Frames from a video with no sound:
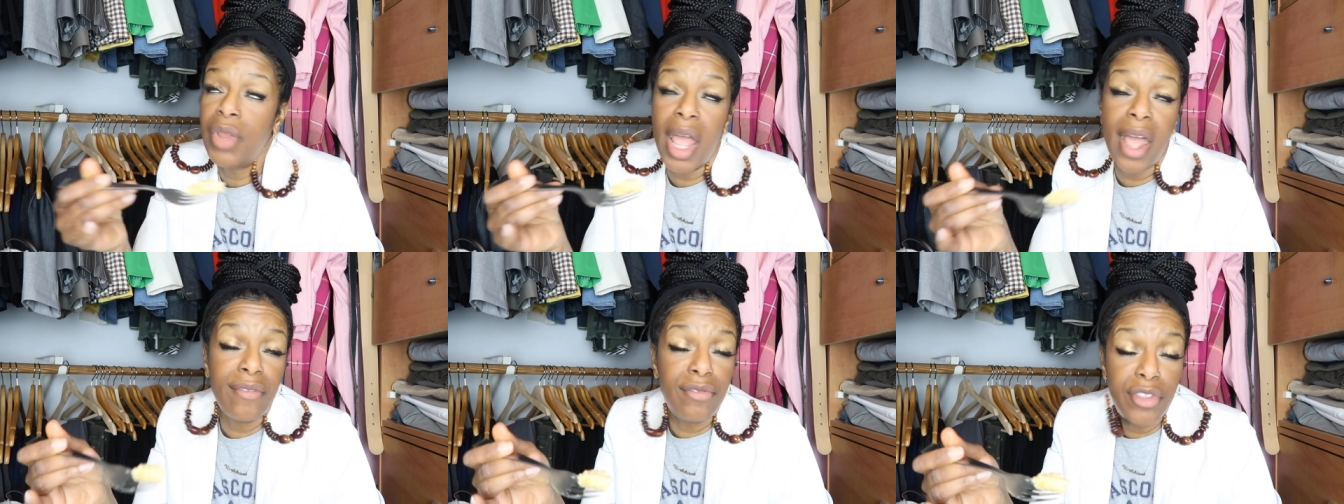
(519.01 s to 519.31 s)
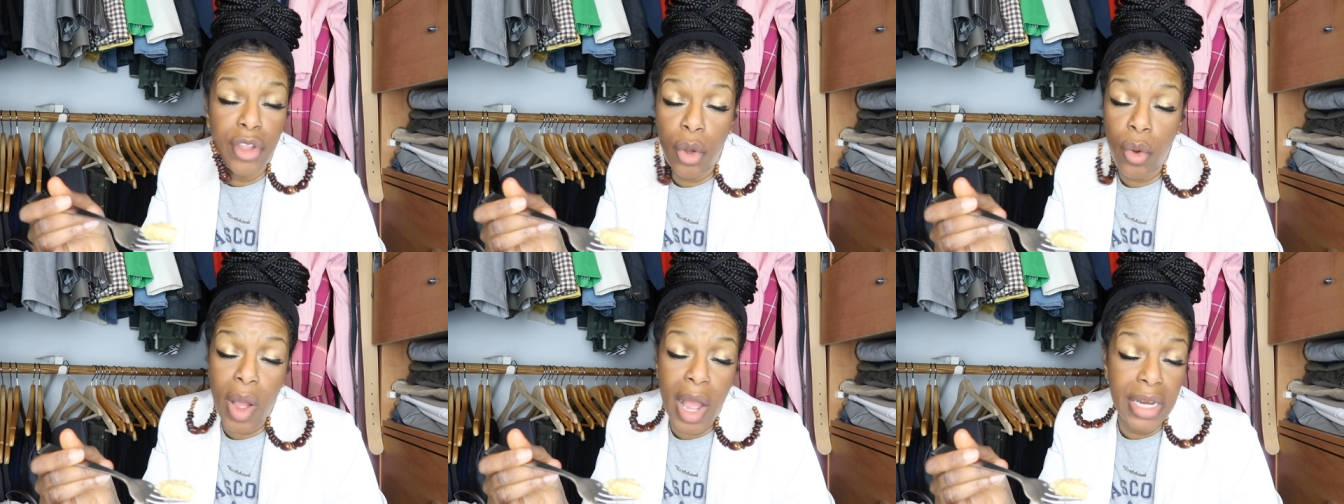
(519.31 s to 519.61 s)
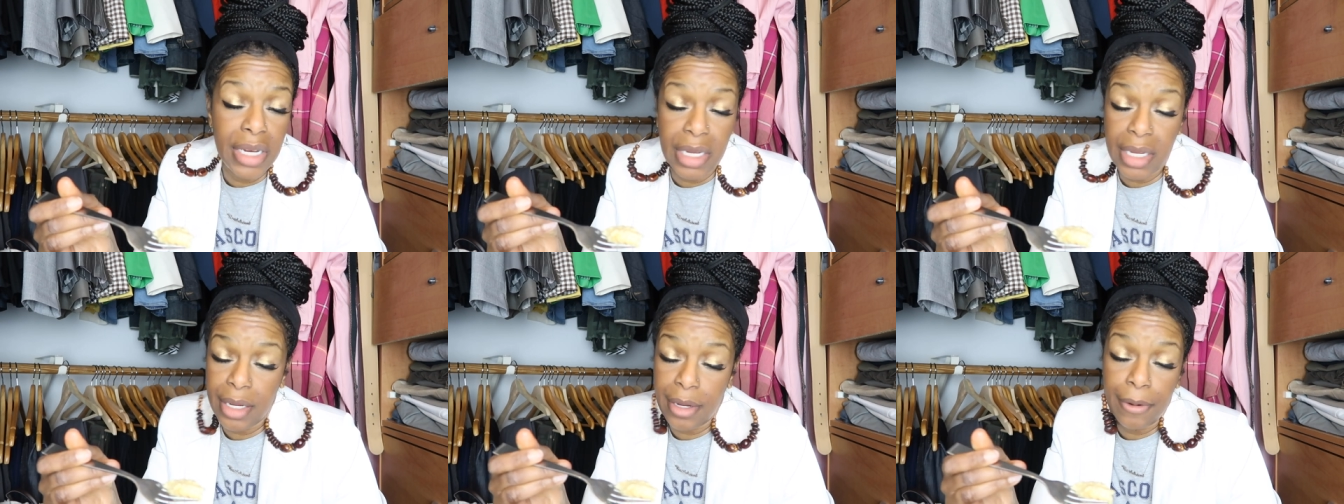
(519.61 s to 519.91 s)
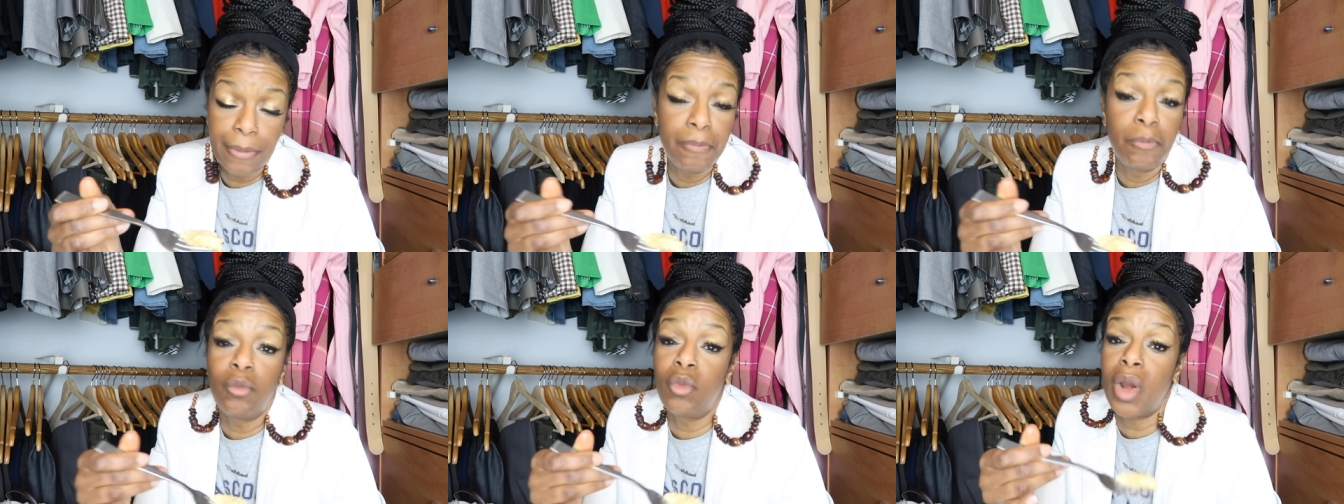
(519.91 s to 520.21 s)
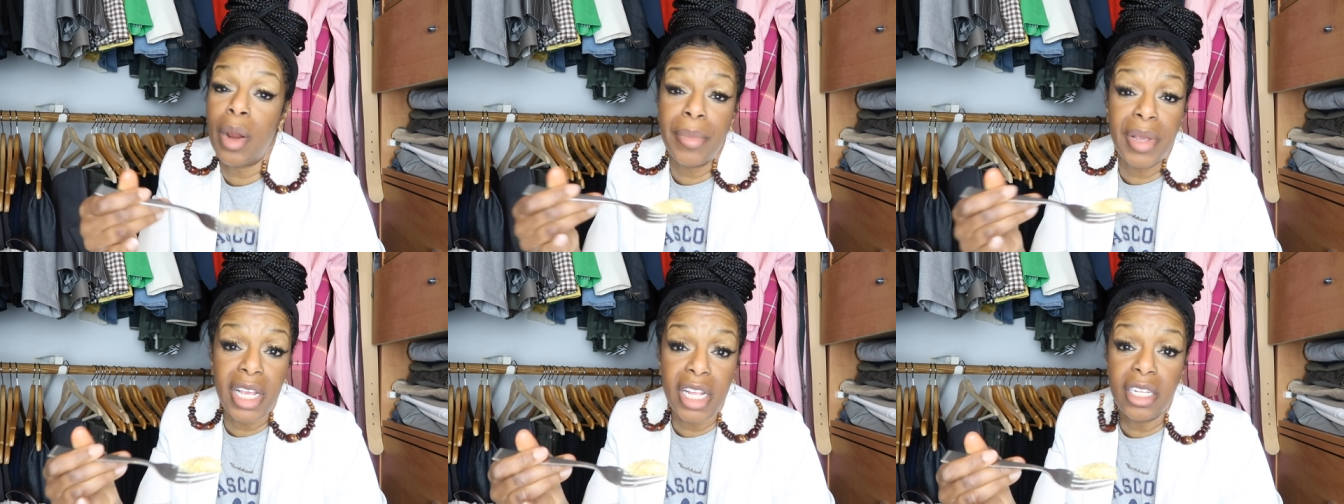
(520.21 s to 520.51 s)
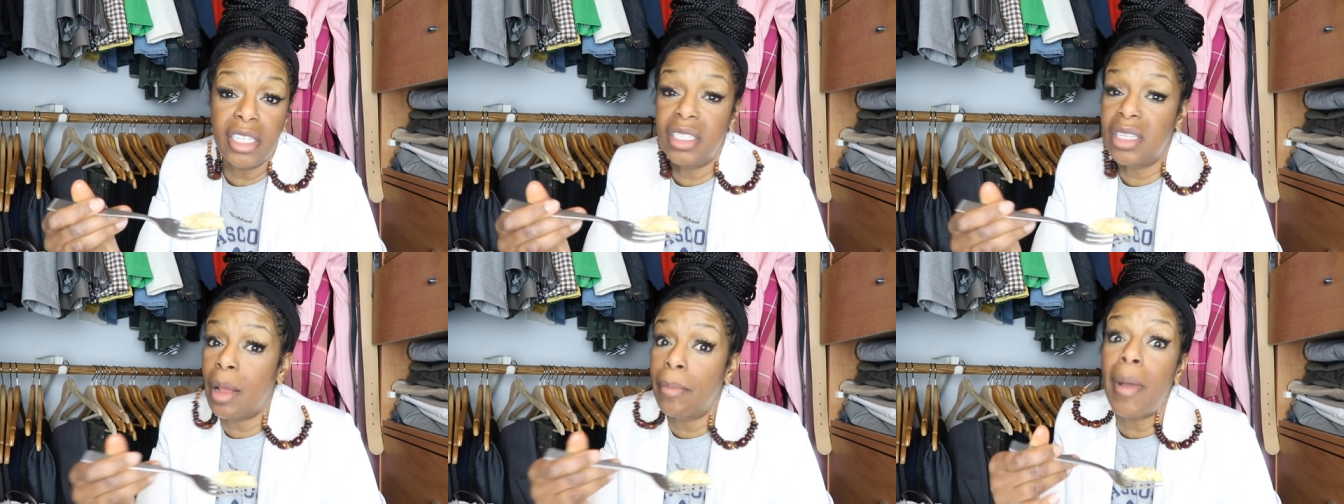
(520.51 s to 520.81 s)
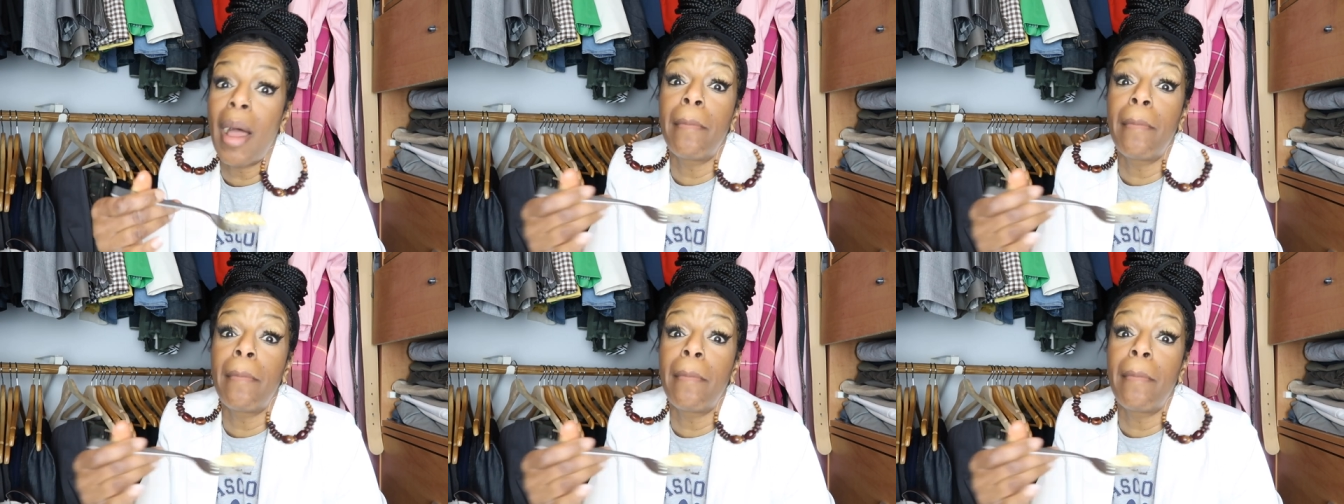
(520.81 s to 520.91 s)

have no idea when I'm gonna get this up.